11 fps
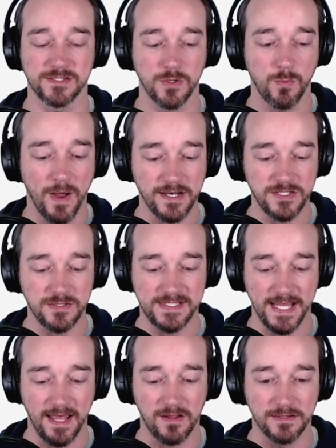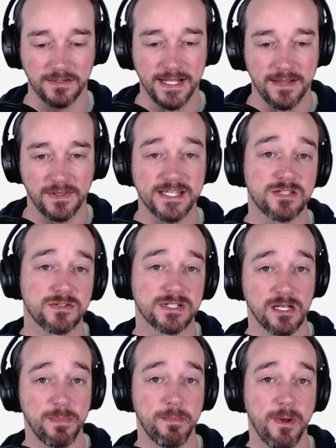So why don't you tell the listeners a
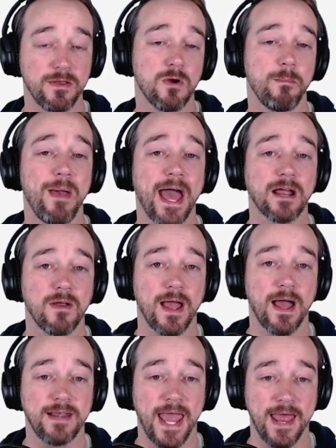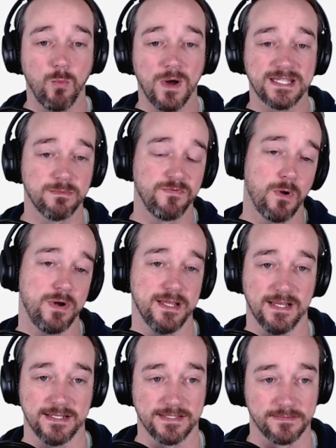little bit about your background and what Symphonia
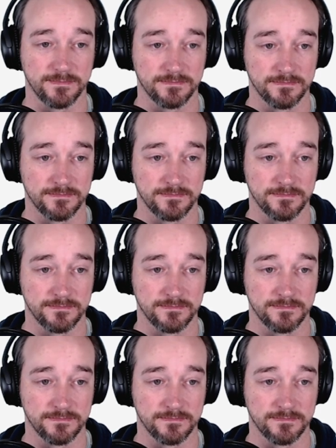does?